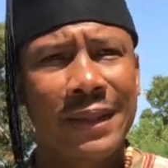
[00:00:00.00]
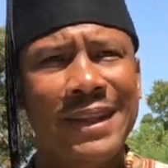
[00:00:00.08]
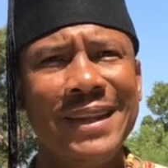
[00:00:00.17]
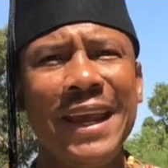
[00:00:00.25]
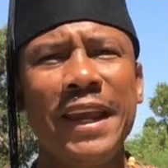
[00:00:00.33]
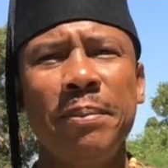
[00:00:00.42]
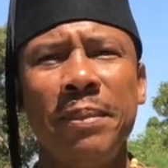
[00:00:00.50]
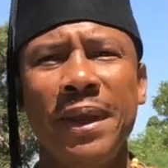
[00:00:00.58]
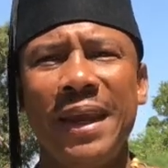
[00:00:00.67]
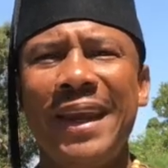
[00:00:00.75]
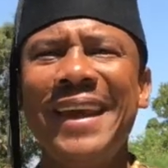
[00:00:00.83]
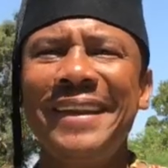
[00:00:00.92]
The name
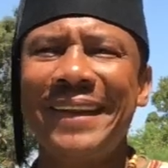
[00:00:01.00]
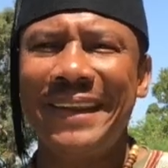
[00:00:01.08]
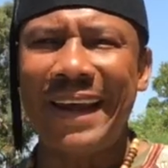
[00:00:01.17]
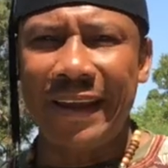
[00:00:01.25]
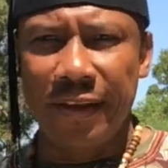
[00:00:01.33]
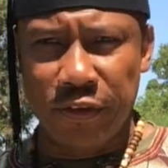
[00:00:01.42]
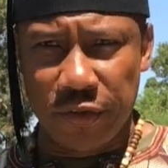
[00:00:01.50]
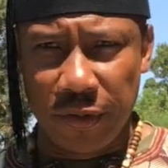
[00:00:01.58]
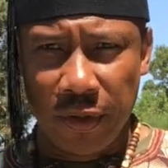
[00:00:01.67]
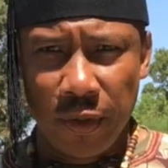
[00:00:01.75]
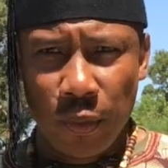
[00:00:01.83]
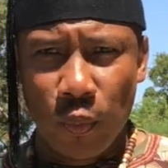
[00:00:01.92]
Hittites
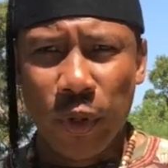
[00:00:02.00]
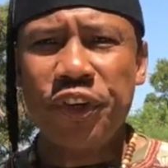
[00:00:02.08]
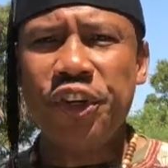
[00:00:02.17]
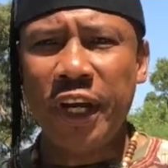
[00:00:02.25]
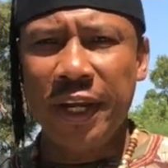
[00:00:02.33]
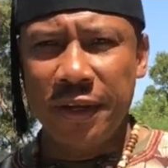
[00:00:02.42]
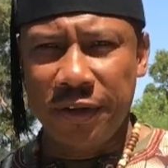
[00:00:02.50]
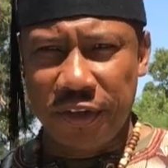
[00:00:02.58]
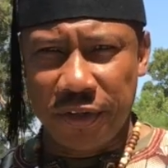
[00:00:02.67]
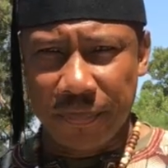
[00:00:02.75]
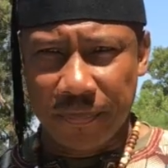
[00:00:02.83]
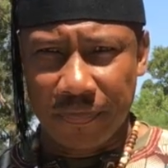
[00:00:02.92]
were
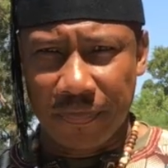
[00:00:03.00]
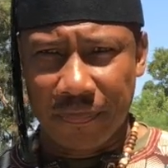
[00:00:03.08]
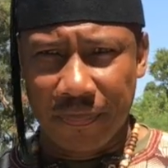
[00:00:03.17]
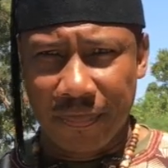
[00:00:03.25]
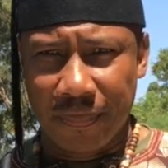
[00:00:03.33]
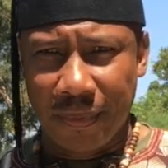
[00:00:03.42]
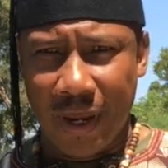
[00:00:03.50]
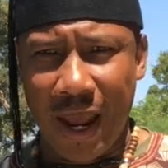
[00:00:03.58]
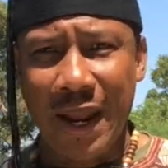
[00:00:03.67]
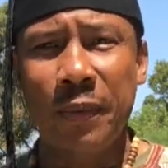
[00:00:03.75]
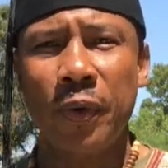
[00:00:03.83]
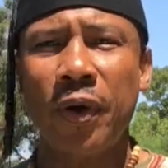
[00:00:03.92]
changed
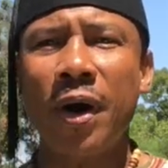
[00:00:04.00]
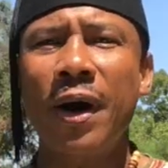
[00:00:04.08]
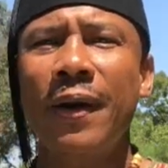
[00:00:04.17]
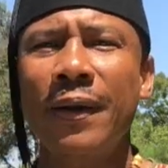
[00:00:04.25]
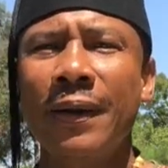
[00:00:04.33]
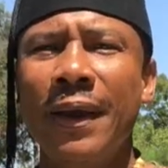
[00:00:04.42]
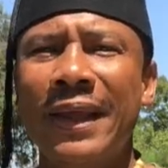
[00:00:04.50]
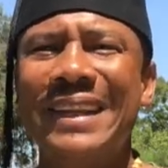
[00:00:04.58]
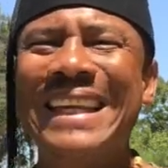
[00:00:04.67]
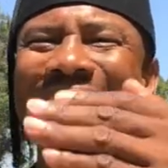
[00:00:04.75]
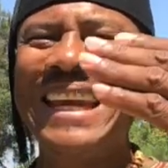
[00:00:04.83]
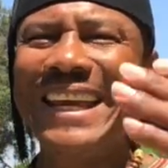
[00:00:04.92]
and they were called
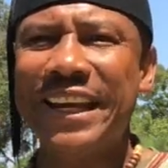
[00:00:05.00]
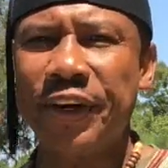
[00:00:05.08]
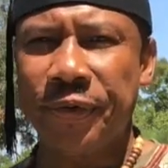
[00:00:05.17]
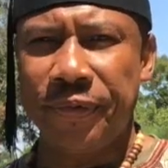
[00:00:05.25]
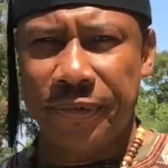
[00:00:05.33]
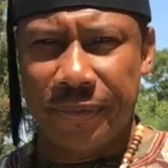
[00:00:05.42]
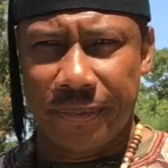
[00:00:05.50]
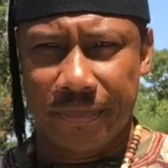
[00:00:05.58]
the Hinkers.